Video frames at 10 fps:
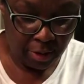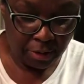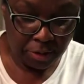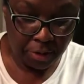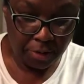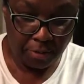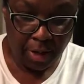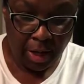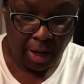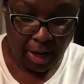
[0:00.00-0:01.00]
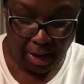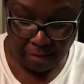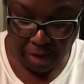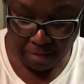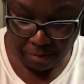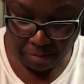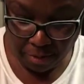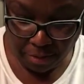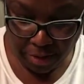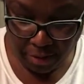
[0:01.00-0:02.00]
So I have a couple
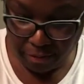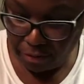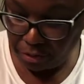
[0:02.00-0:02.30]
more things to